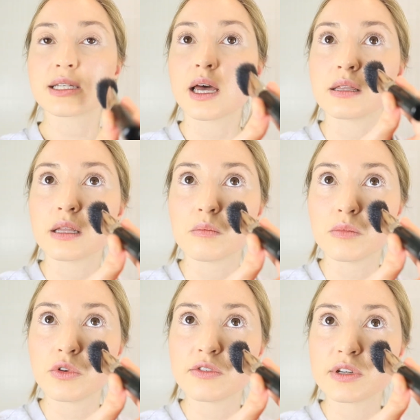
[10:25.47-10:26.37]
and
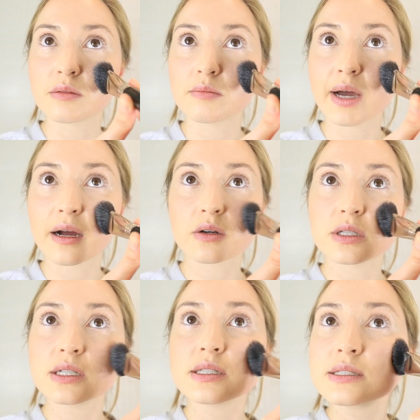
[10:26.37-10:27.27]
then moving
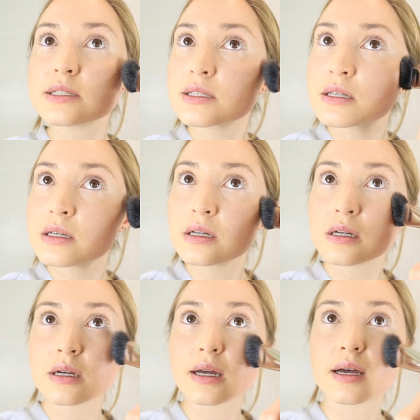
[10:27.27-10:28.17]
backwards,
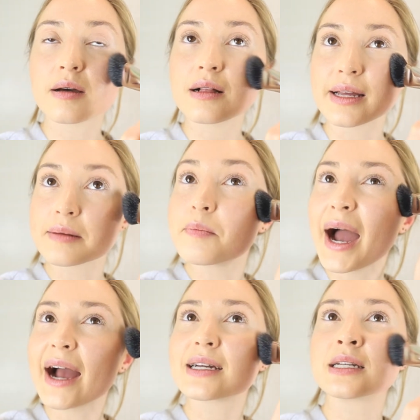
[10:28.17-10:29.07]
like
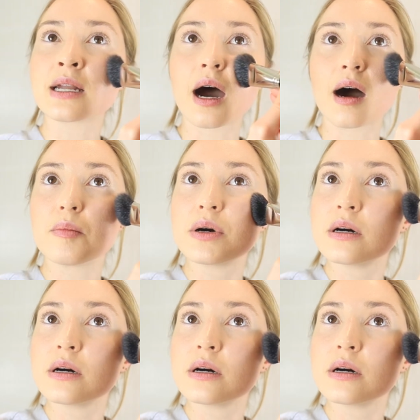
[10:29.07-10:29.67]
back and up.